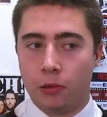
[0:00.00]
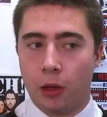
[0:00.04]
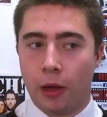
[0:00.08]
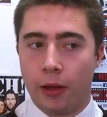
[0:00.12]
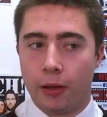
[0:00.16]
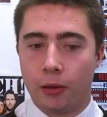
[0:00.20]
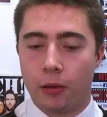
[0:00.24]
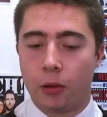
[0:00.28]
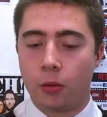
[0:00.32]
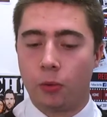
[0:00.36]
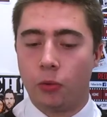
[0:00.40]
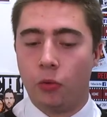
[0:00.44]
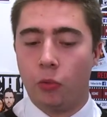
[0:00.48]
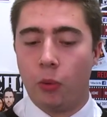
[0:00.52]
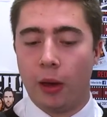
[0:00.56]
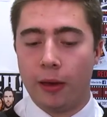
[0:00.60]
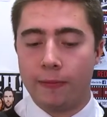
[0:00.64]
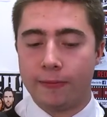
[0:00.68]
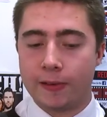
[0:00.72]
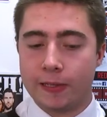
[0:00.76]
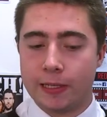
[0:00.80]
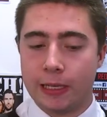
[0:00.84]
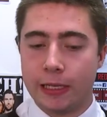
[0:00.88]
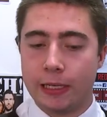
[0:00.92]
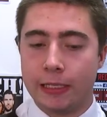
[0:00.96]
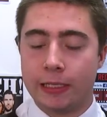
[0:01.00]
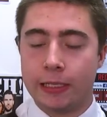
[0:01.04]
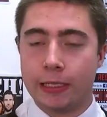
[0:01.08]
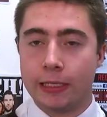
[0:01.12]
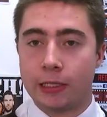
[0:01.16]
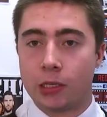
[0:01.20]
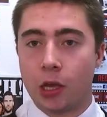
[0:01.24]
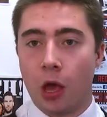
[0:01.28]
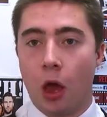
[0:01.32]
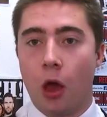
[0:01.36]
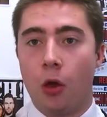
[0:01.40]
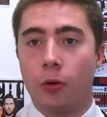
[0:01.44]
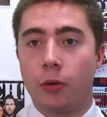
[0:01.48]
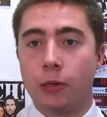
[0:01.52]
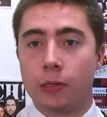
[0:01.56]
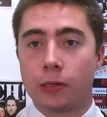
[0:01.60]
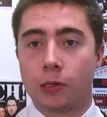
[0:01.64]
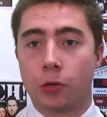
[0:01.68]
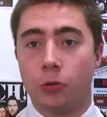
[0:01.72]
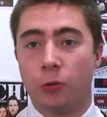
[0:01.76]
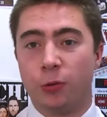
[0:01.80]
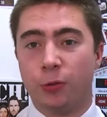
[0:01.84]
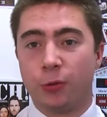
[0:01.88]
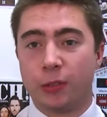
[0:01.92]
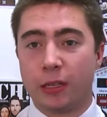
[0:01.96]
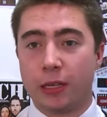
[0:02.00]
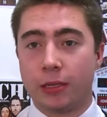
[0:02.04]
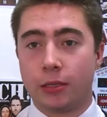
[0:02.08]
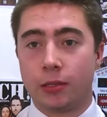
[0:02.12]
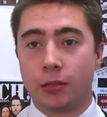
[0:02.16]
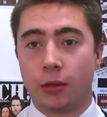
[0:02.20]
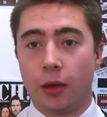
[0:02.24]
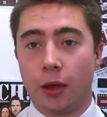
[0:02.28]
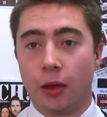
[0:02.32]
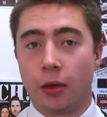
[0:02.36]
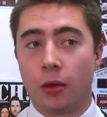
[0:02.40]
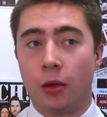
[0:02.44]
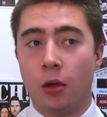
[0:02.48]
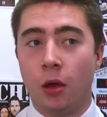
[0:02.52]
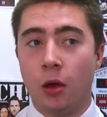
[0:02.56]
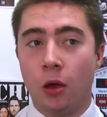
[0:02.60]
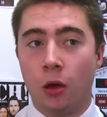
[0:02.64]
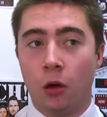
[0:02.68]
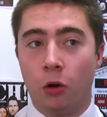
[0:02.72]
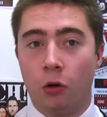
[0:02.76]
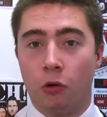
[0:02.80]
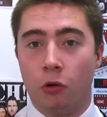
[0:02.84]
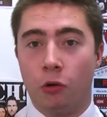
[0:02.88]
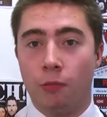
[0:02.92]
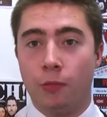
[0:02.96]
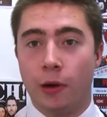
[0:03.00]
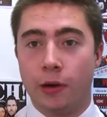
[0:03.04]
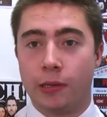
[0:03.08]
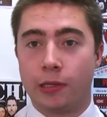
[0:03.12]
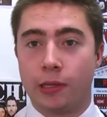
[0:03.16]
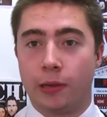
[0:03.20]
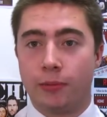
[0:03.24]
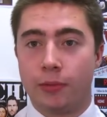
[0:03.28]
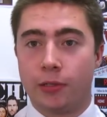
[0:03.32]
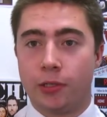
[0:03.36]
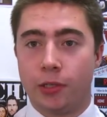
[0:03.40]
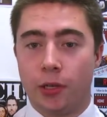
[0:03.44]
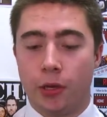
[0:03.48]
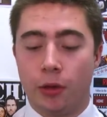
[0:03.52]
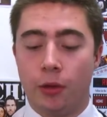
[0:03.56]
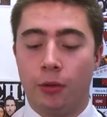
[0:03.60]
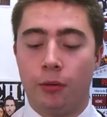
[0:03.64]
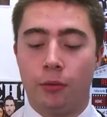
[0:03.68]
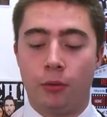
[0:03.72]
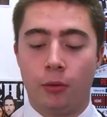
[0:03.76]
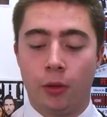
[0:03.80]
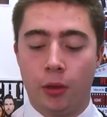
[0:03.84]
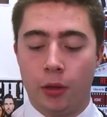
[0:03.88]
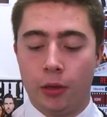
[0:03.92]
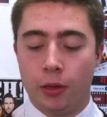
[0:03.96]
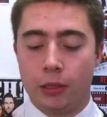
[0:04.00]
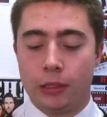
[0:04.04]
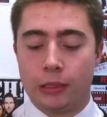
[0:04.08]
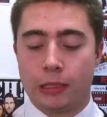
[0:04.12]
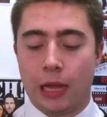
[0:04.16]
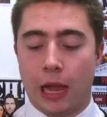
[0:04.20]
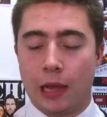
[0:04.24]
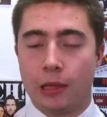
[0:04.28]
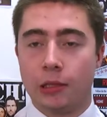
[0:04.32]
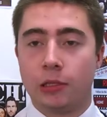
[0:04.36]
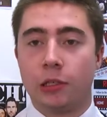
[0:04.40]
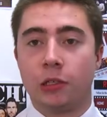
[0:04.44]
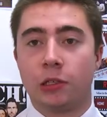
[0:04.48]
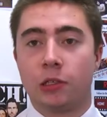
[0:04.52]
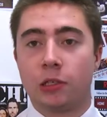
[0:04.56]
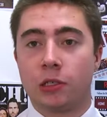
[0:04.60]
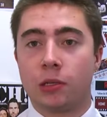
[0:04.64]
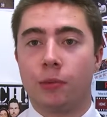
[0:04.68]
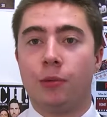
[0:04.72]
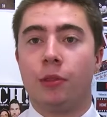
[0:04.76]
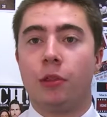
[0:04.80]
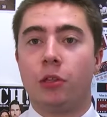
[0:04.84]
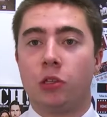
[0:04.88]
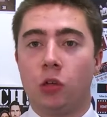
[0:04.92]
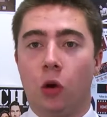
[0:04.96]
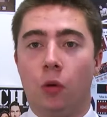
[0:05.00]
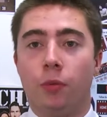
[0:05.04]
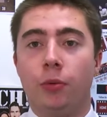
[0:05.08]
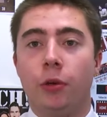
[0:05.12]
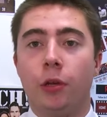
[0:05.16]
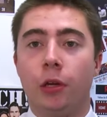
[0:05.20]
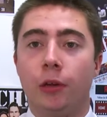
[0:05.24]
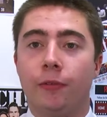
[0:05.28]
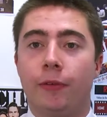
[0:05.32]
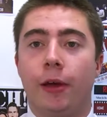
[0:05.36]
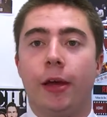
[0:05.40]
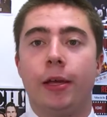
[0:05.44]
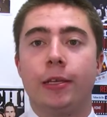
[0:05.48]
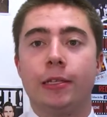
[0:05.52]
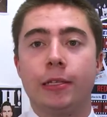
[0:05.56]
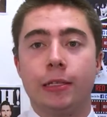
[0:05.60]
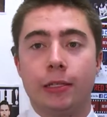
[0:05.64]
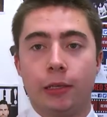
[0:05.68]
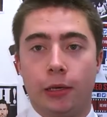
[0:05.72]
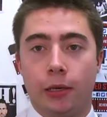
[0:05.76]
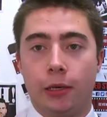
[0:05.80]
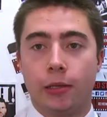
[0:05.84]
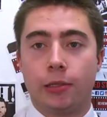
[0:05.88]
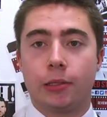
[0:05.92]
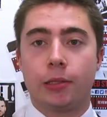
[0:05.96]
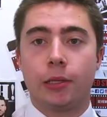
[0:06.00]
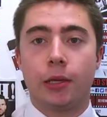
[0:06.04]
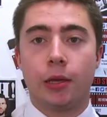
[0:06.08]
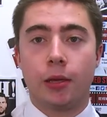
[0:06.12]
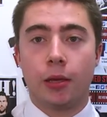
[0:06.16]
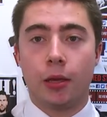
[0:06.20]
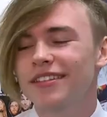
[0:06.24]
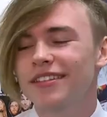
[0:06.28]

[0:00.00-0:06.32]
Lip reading: Like with the way facilities go in schools, that's like almost up to standards to some of the top universities.